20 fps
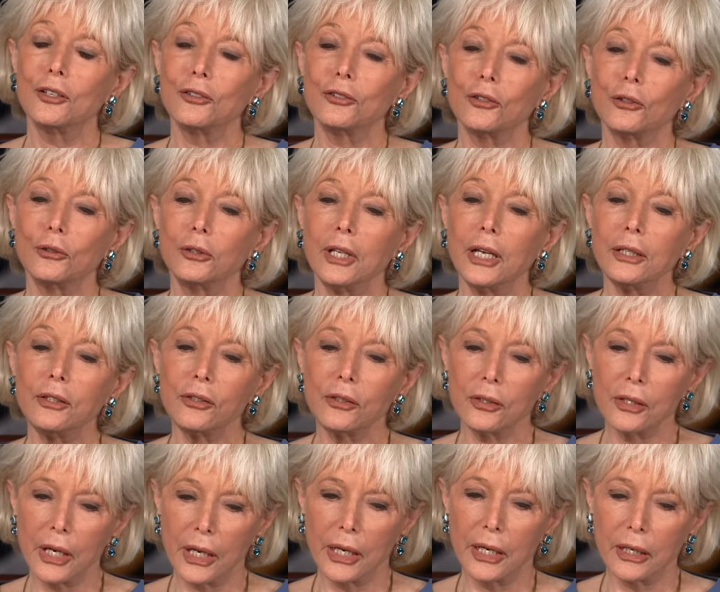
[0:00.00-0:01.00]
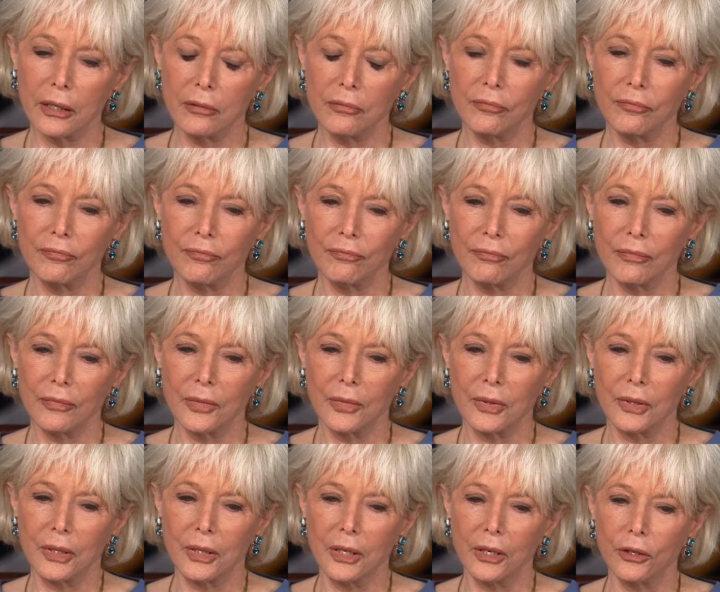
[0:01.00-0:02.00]
So let's say
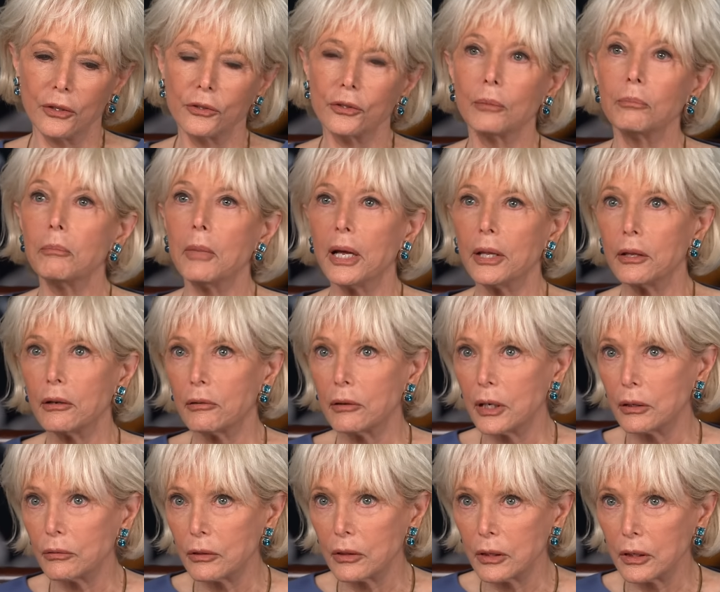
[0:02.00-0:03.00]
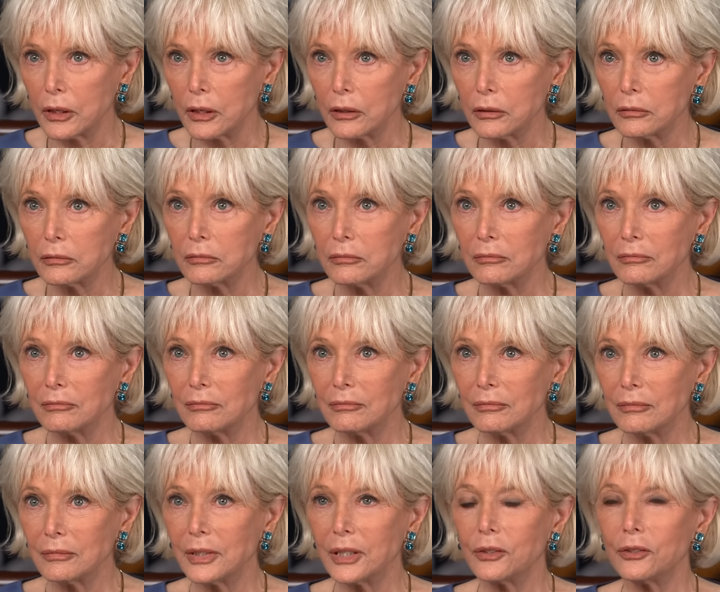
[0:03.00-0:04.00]
there's a mother out there,
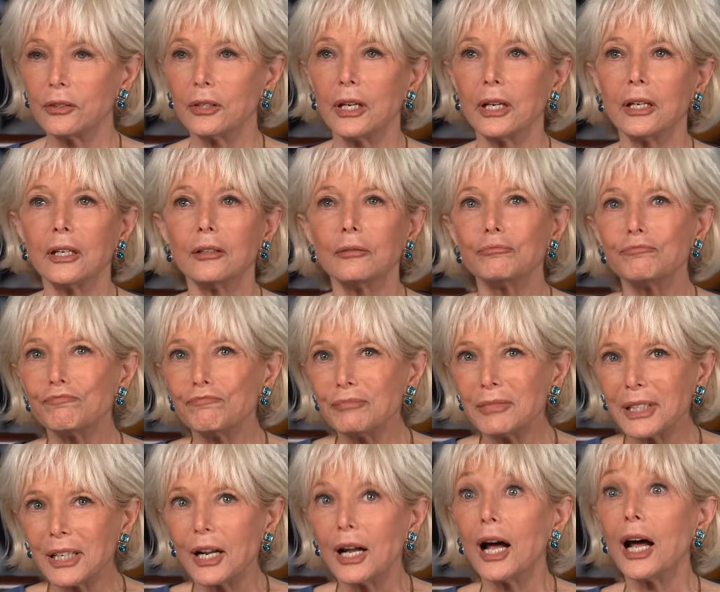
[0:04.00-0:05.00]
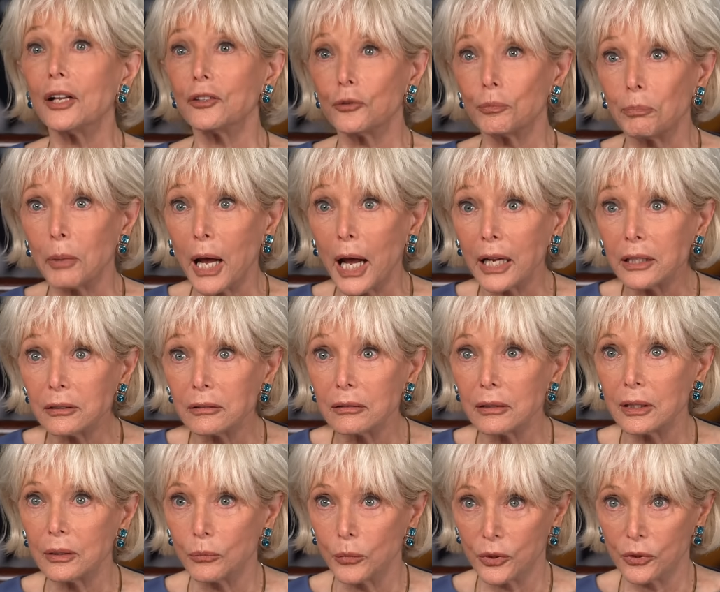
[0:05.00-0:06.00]
let's say in a hot spot in